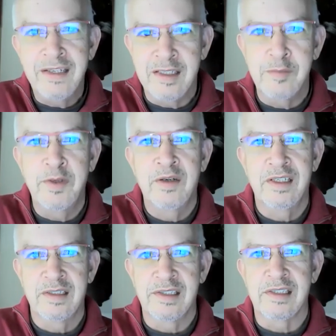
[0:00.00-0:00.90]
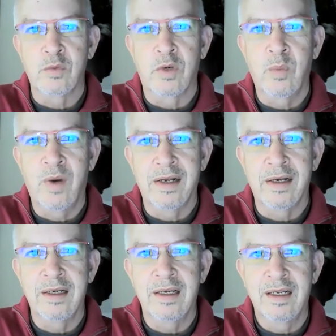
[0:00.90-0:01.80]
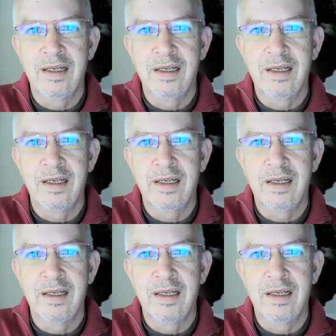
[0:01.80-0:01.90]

experiences, where one